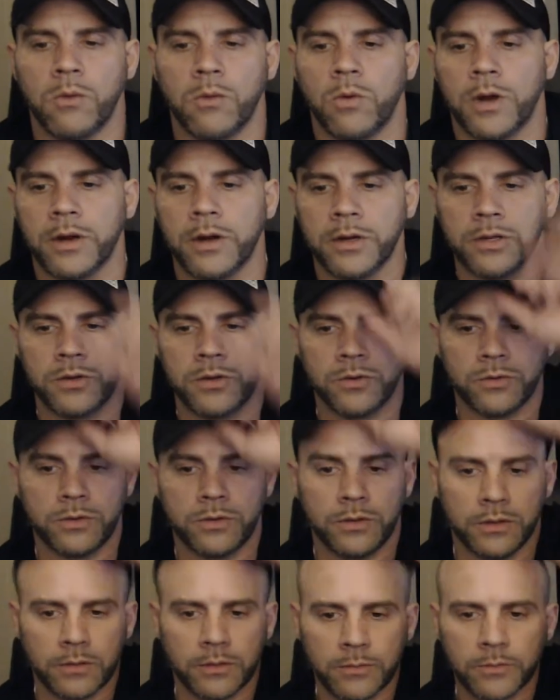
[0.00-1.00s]
what are you?
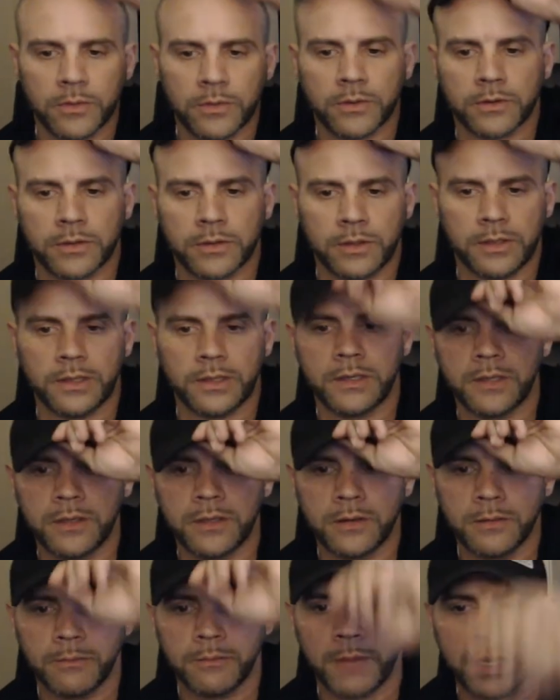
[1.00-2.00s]

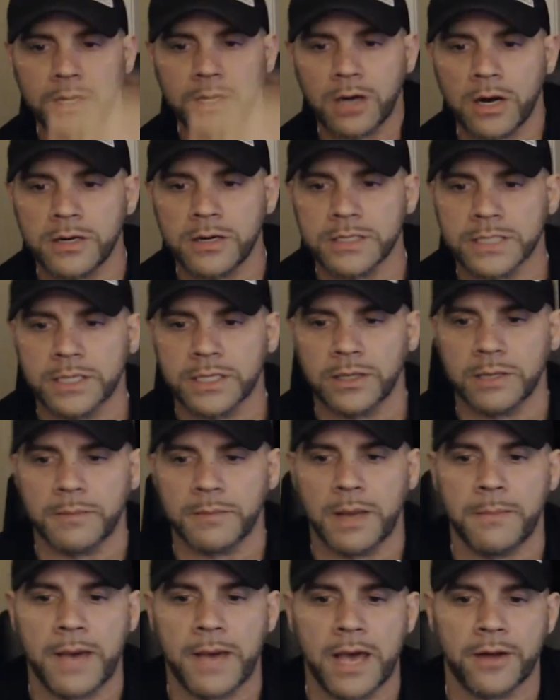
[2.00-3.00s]
My car is killing
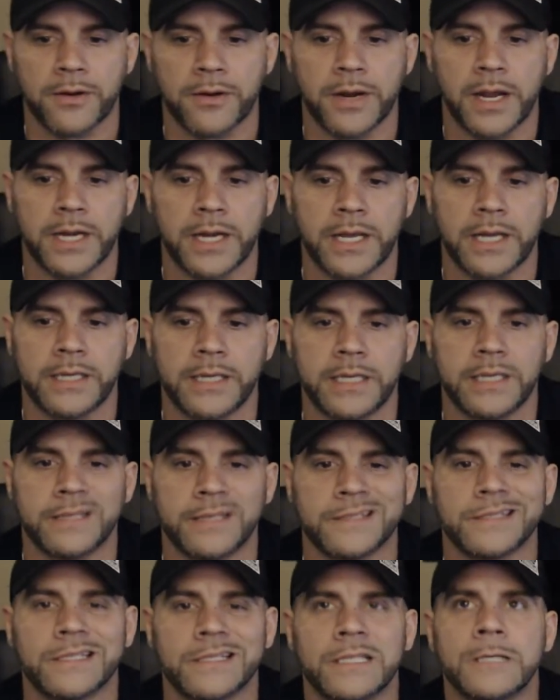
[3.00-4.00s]
my battery. Any
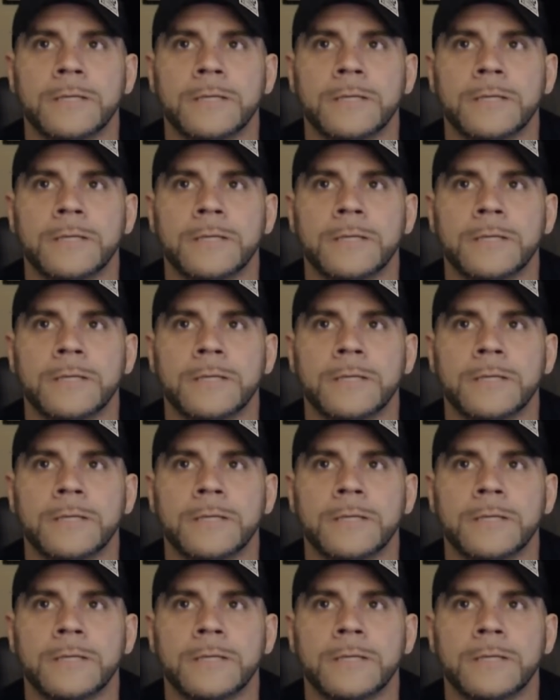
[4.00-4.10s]
ideas?